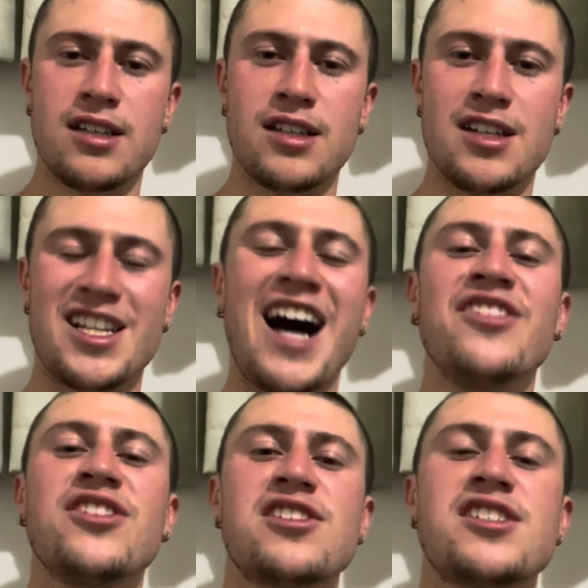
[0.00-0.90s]
is
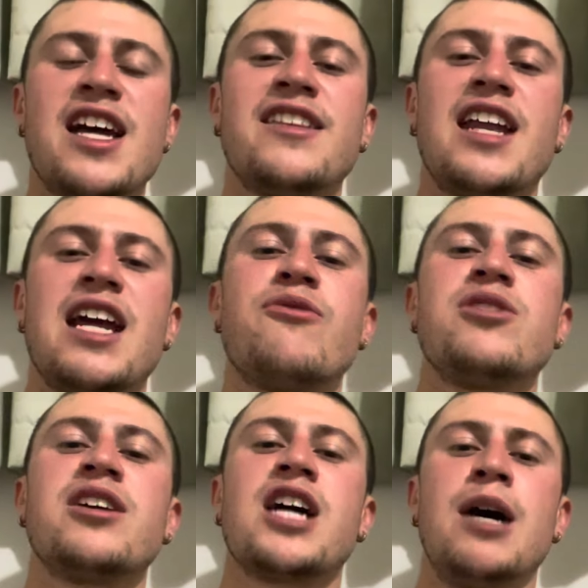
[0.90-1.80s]
understand that
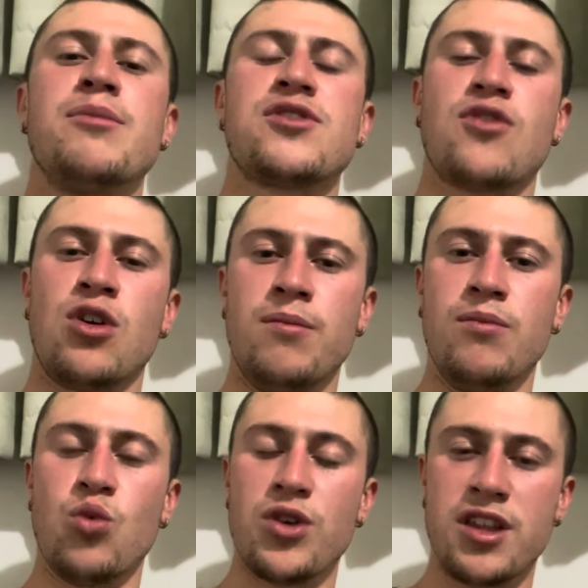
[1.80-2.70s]
everything comes from
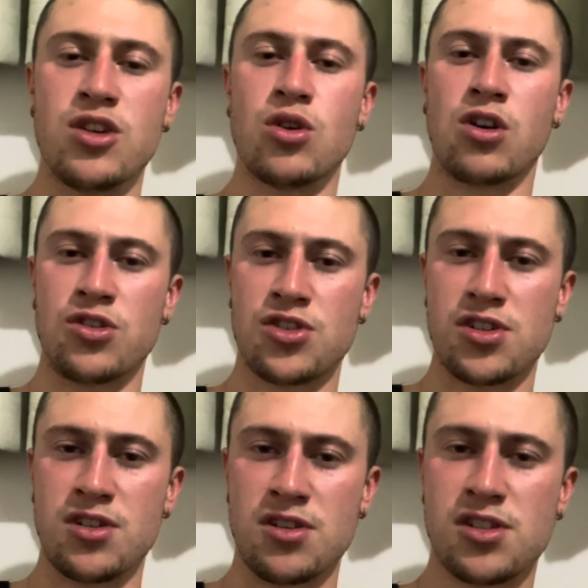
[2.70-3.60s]
within your
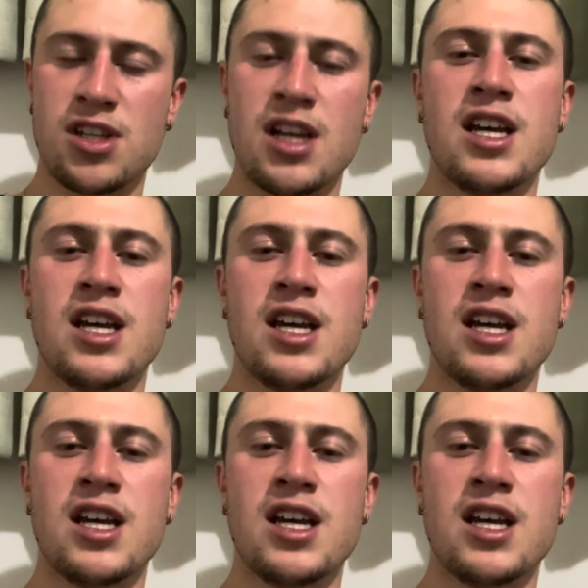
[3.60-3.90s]
consciousness.